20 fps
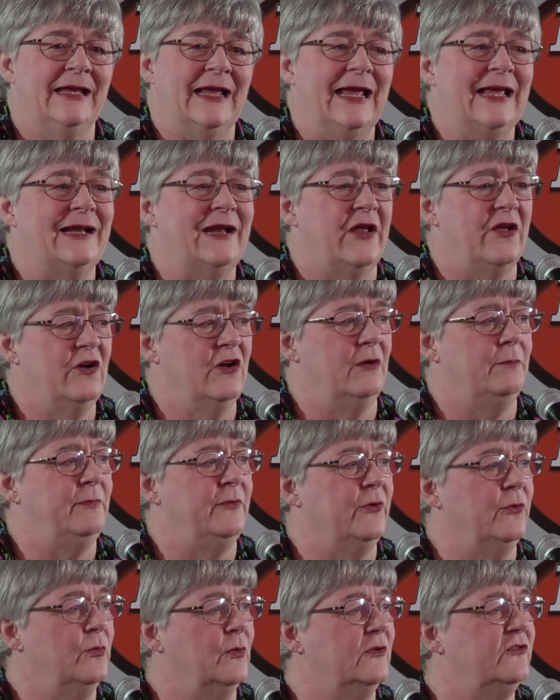And I
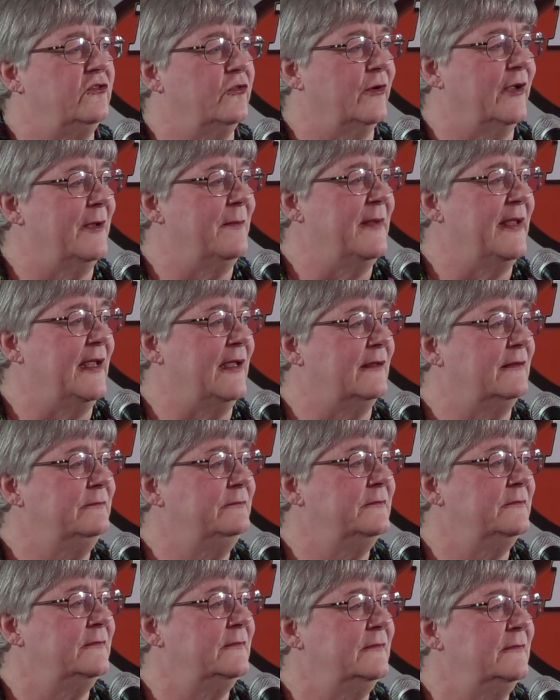hope you will join me
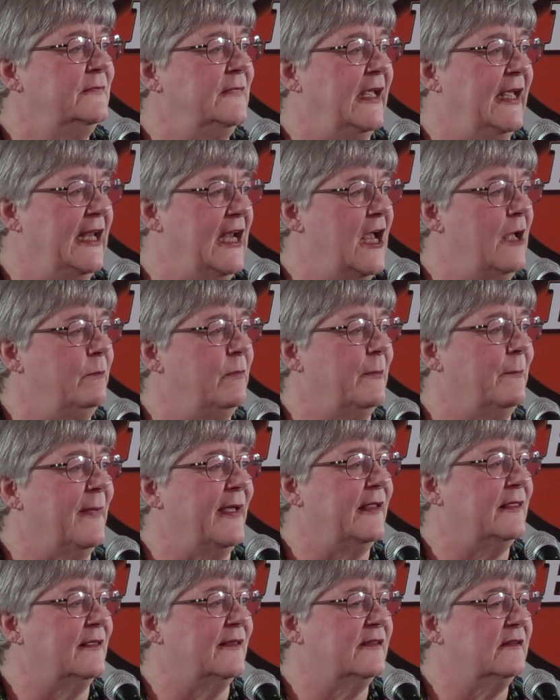in helping
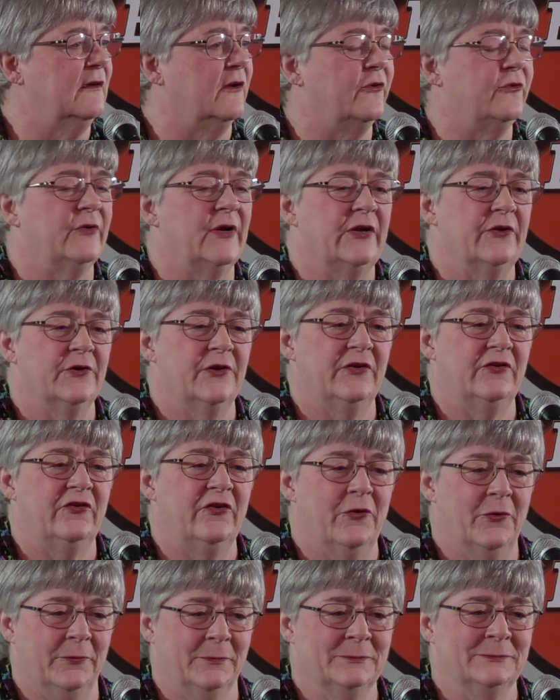make this country good
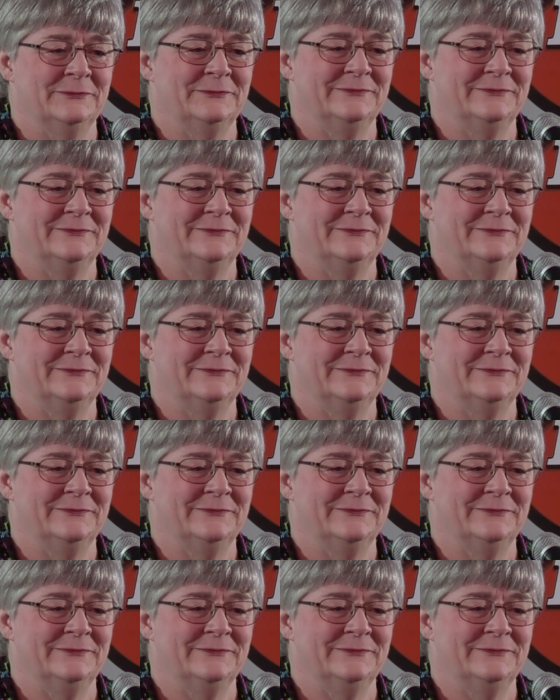too.